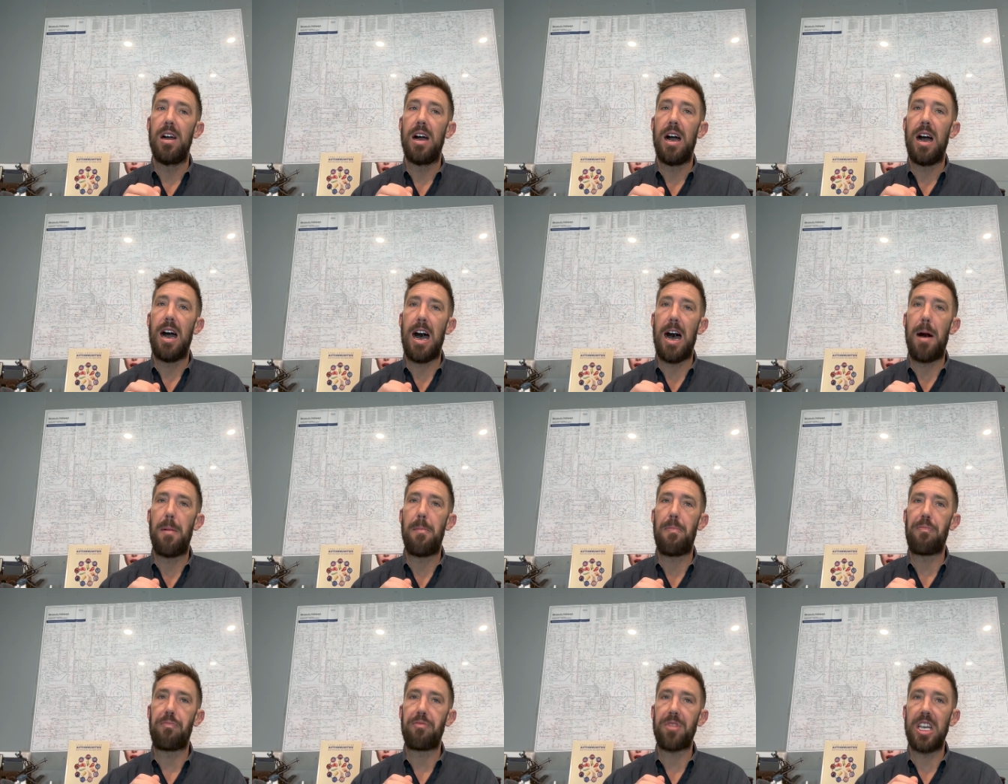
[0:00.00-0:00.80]

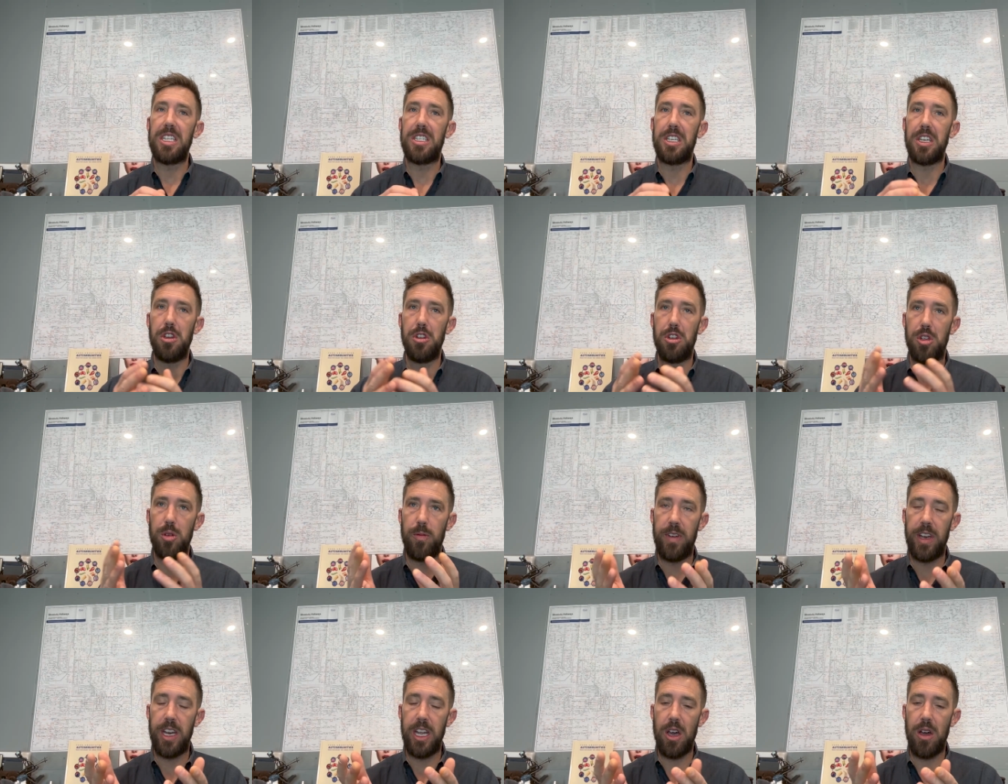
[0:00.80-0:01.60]
Um, it's a YouTube
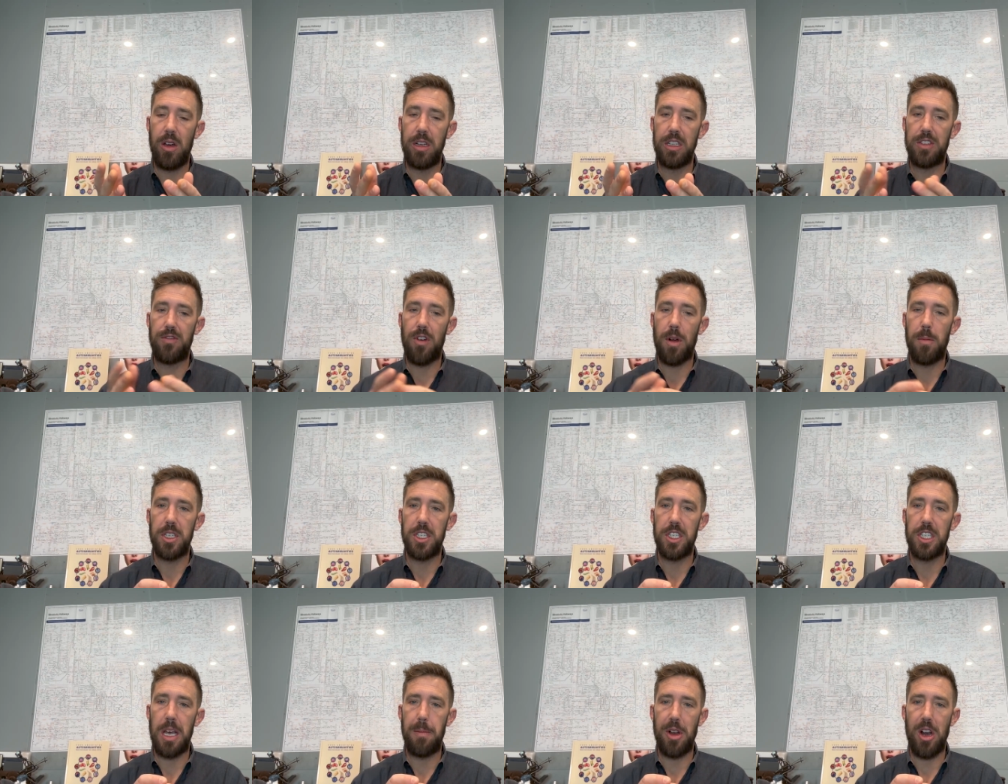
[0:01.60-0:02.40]
video. It's from a
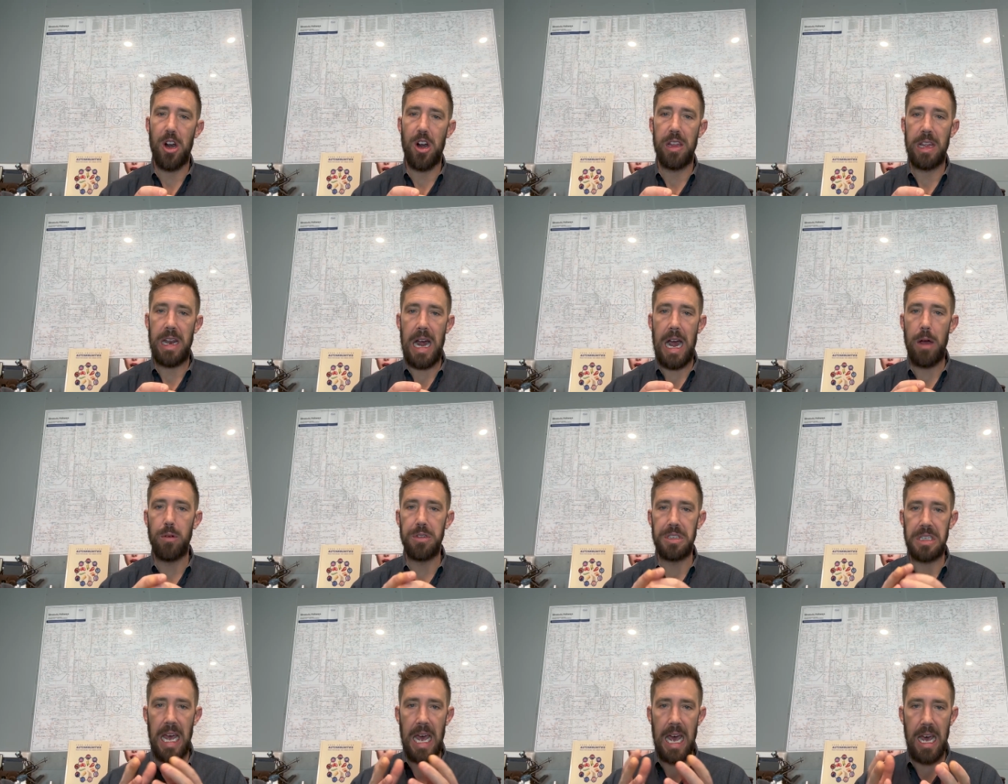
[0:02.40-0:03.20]
seminar that I
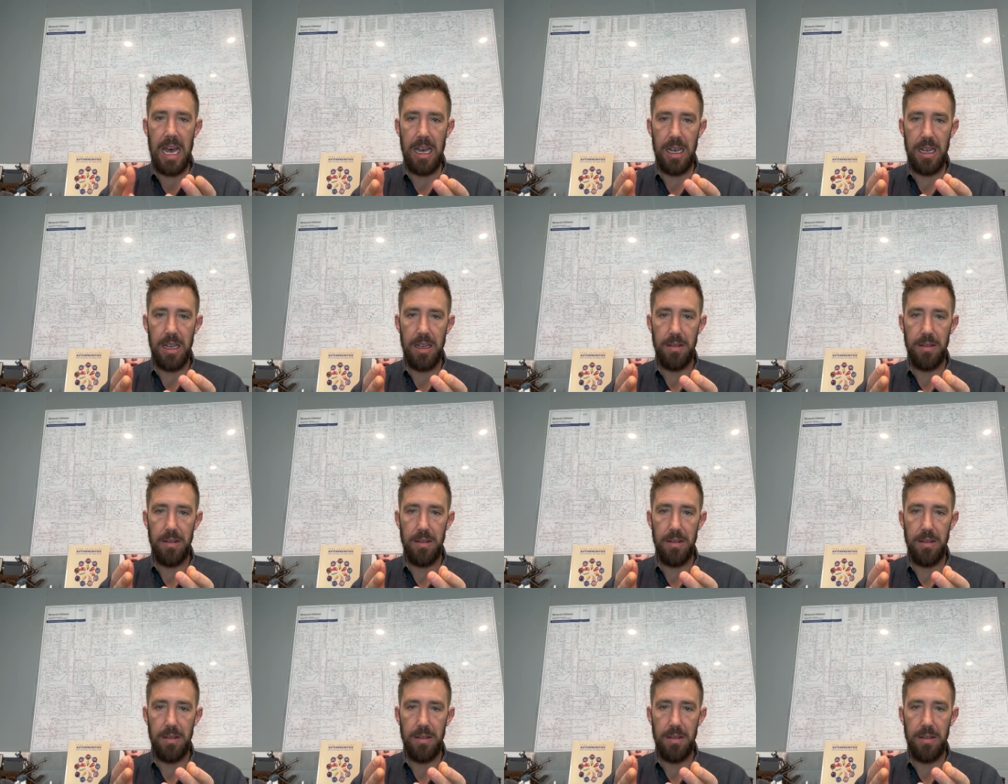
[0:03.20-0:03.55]
was at.